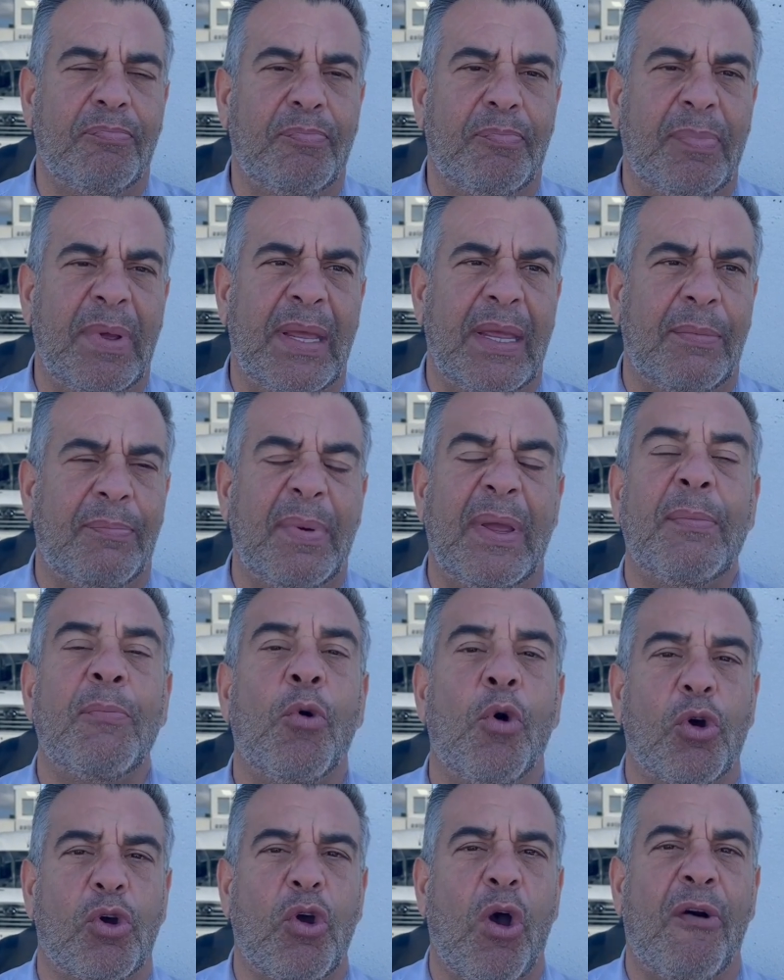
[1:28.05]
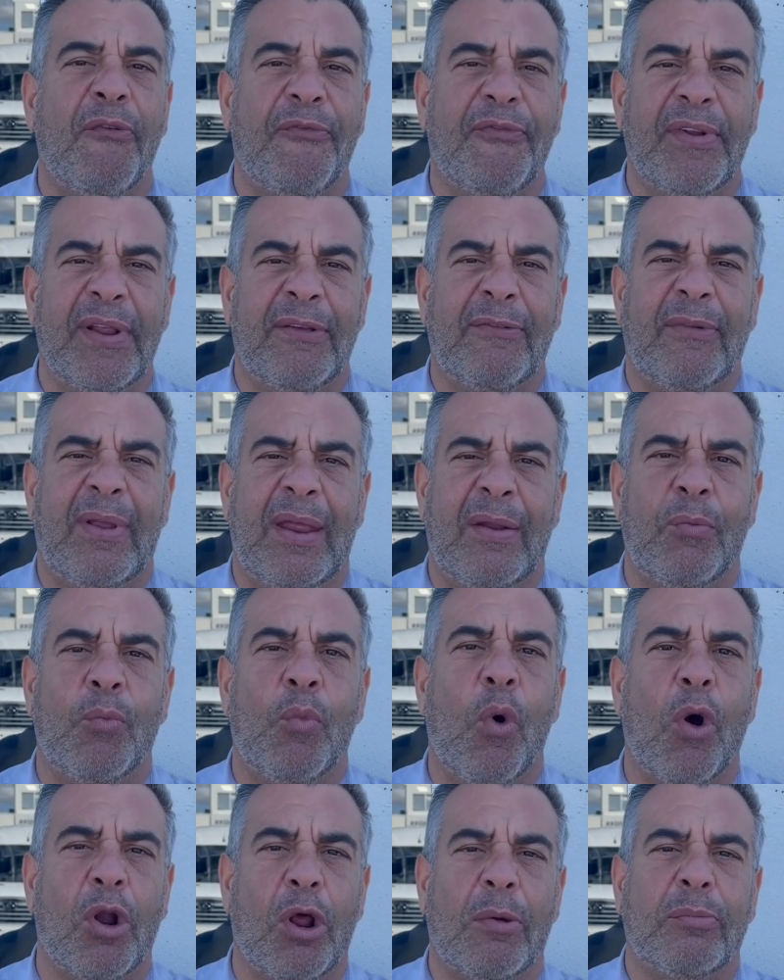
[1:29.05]
be, be more confident in
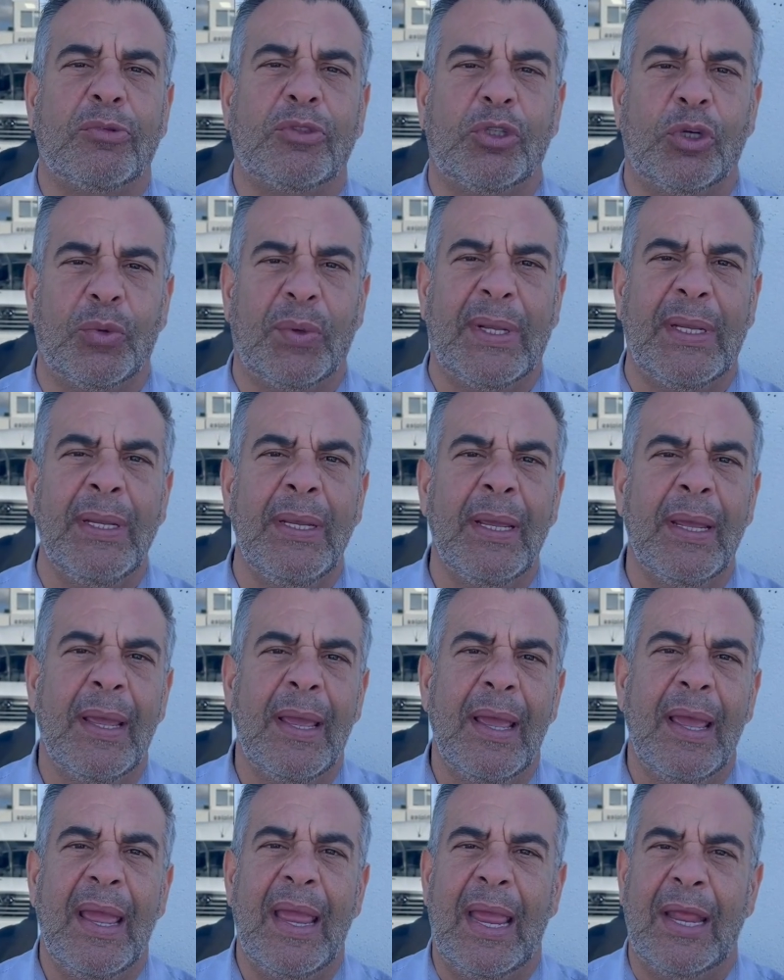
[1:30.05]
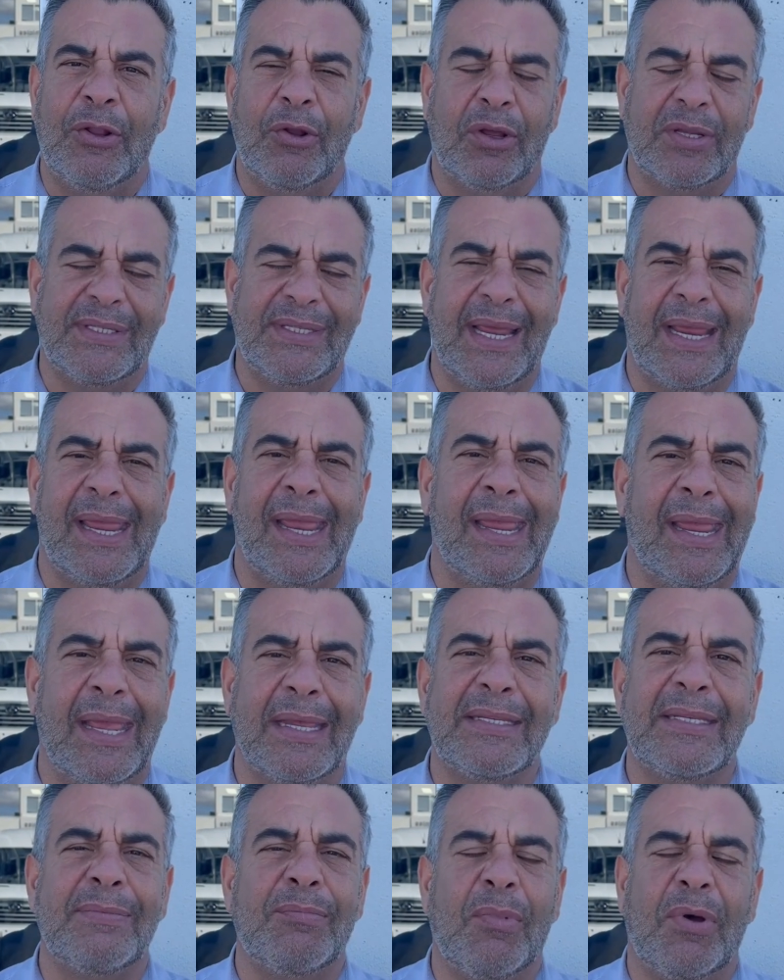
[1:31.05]
what I'm doing and not second
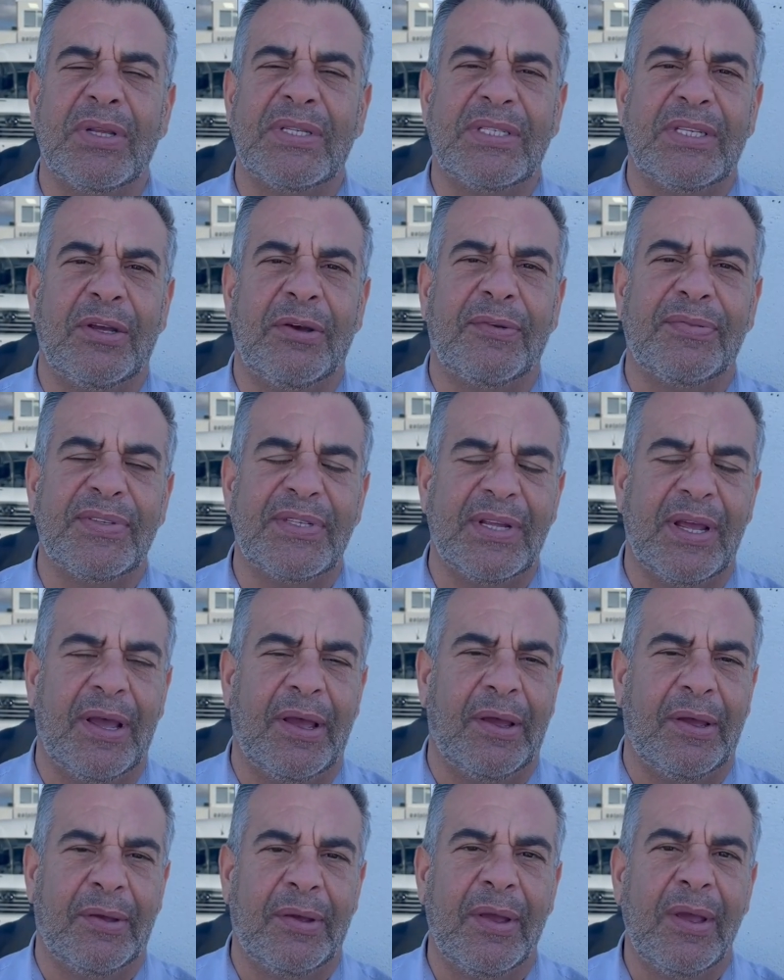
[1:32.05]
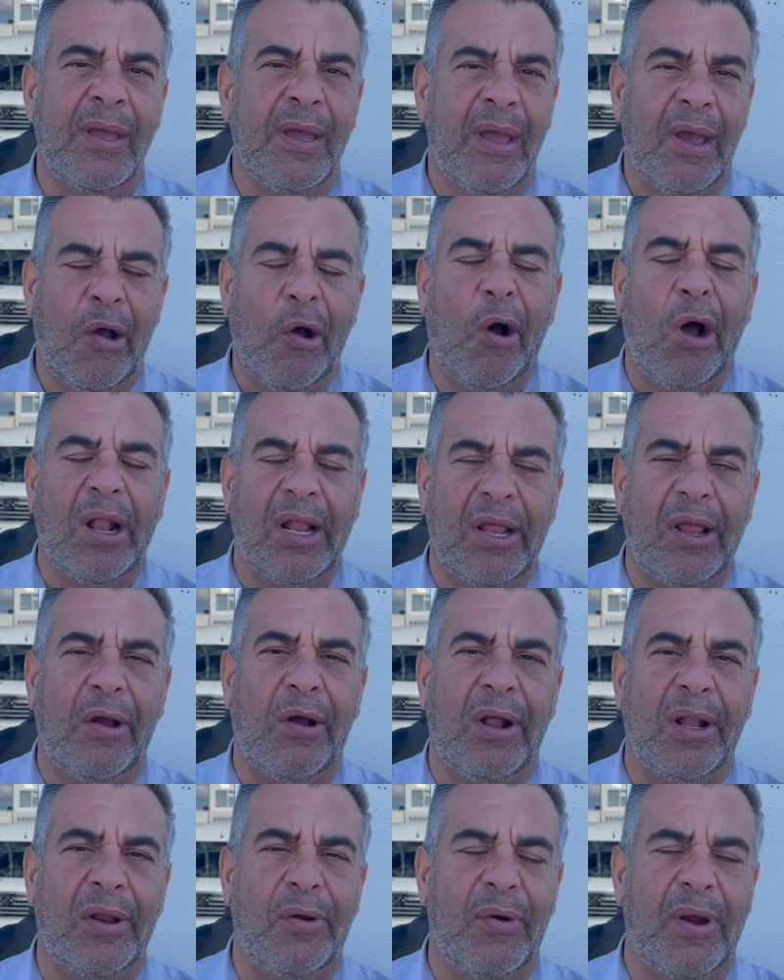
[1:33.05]
guessing myself. So highly,
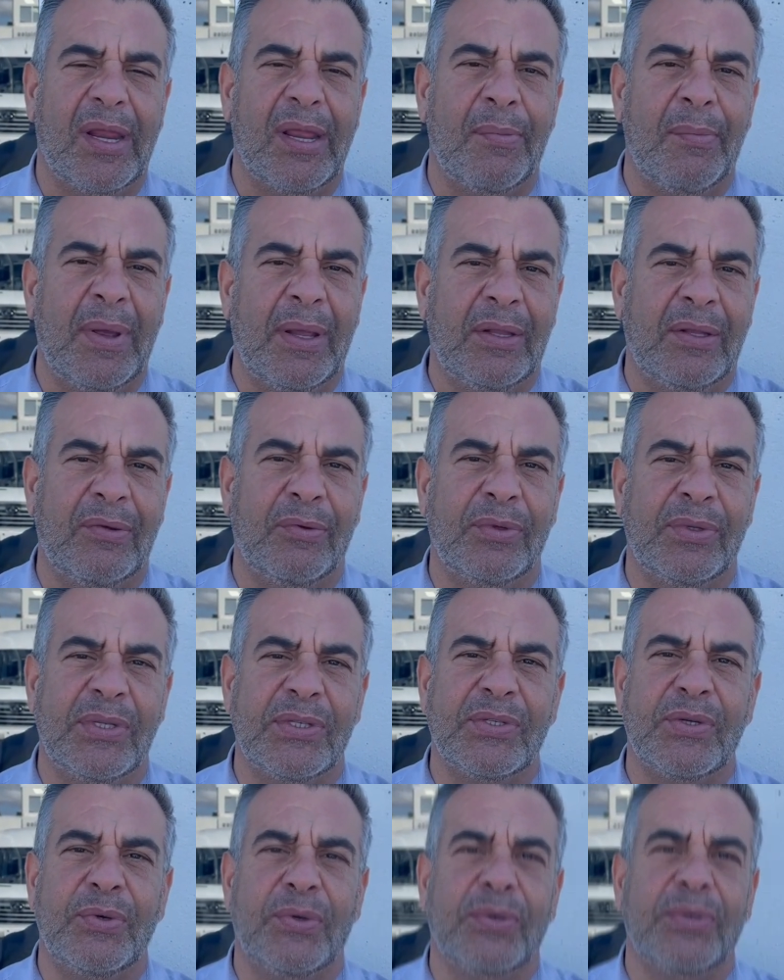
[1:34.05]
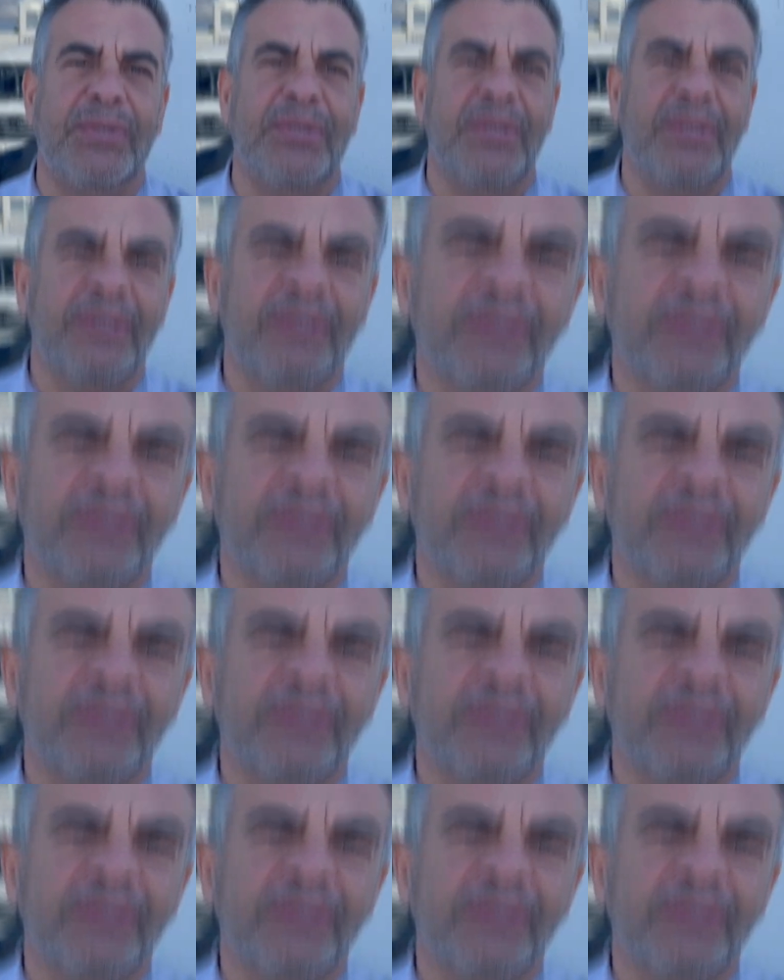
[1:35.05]
highly recommend doing this course.